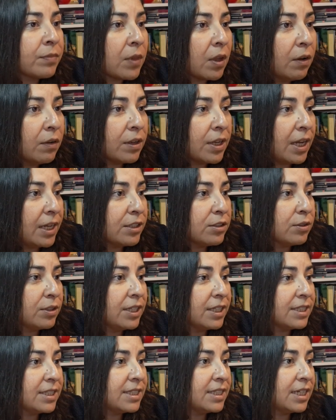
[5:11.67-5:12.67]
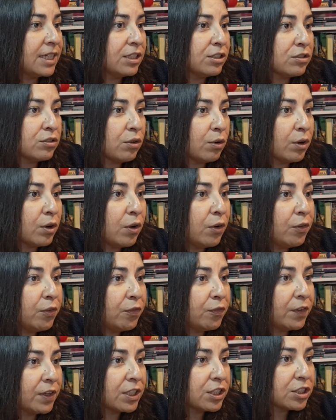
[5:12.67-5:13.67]
Okay, so let's see historical
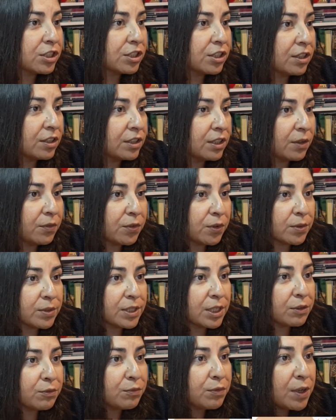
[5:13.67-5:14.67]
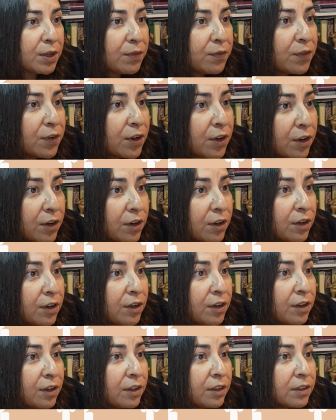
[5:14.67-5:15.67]
fiction. The Frozen
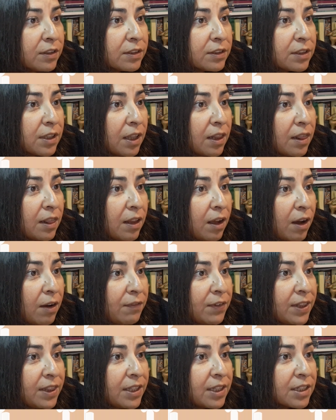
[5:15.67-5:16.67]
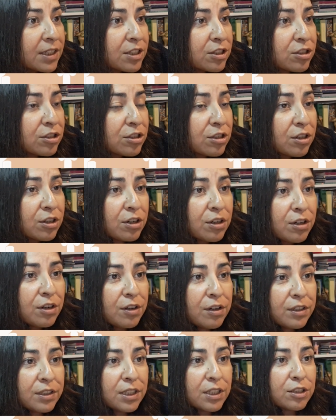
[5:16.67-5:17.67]
River, The Love
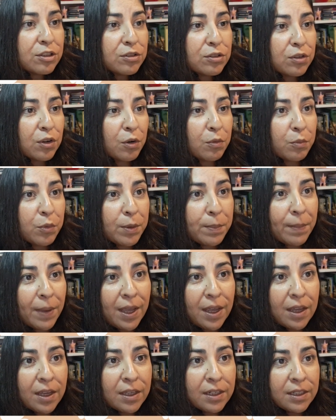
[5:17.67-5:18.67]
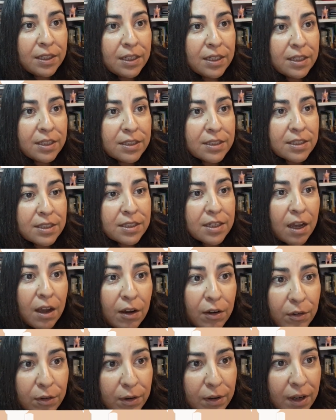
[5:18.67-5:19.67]
Elixir, The Storm We Made,
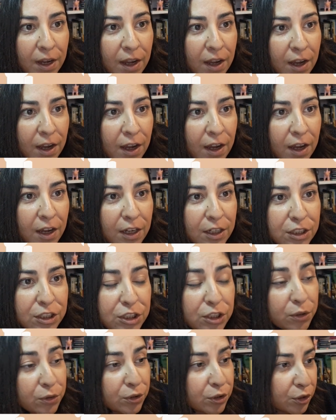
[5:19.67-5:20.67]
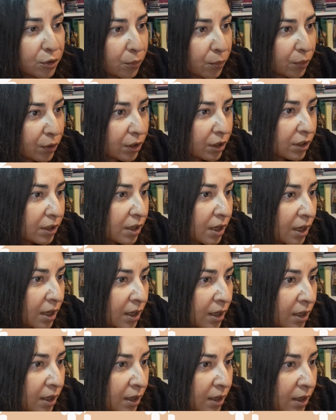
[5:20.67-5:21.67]
Shelterwood,
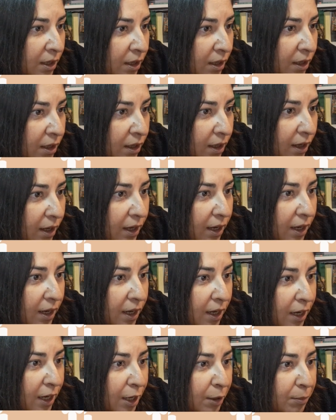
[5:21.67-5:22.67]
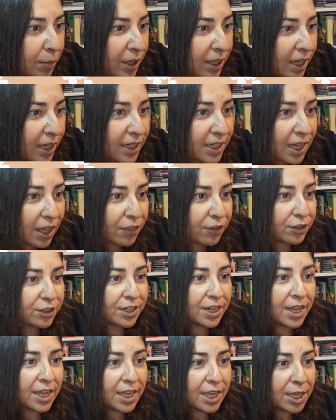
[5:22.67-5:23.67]
By Any Other
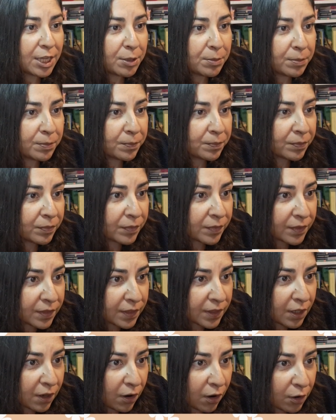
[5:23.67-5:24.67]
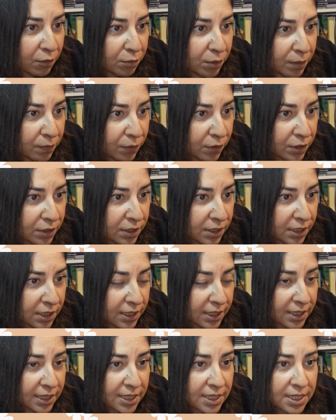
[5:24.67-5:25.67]
Name, There Are Rivers
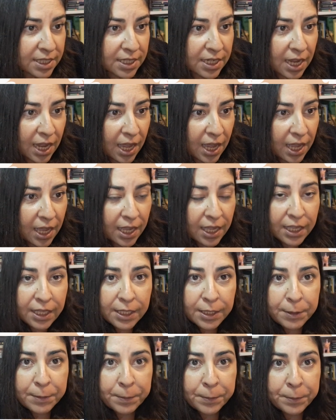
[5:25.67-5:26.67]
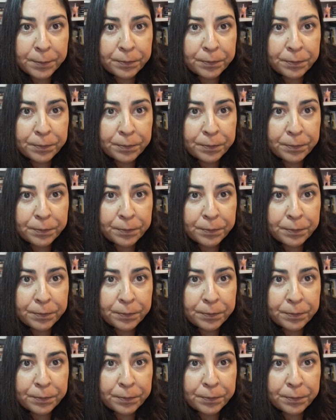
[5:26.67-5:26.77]
in the Sky,